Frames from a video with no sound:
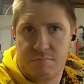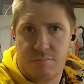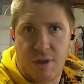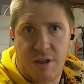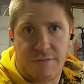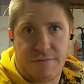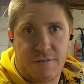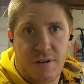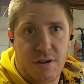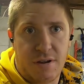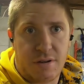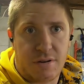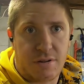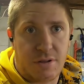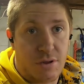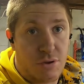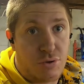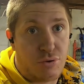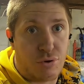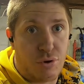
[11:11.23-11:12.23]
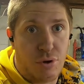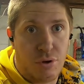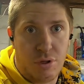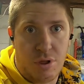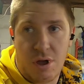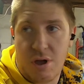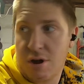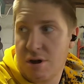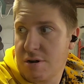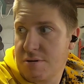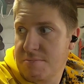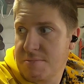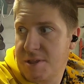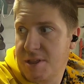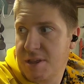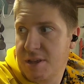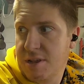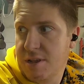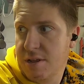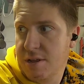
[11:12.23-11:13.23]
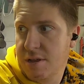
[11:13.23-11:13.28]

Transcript: my front control arms